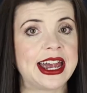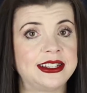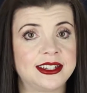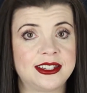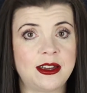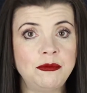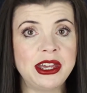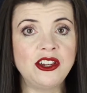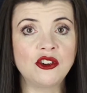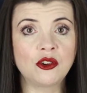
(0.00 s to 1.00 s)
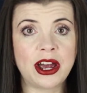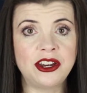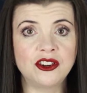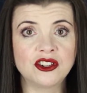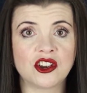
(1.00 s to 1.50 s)
It's something your
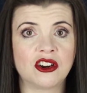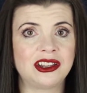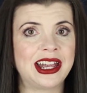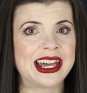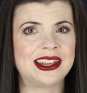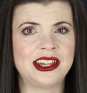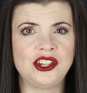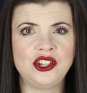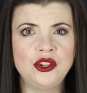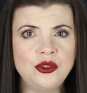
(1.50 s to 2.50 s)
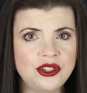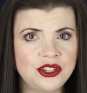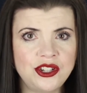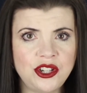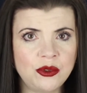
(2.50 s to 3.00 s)
creditors are likely used
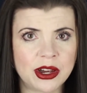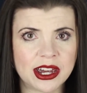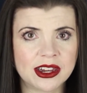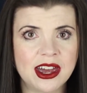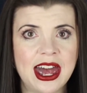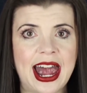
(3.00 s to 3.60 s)
to doing,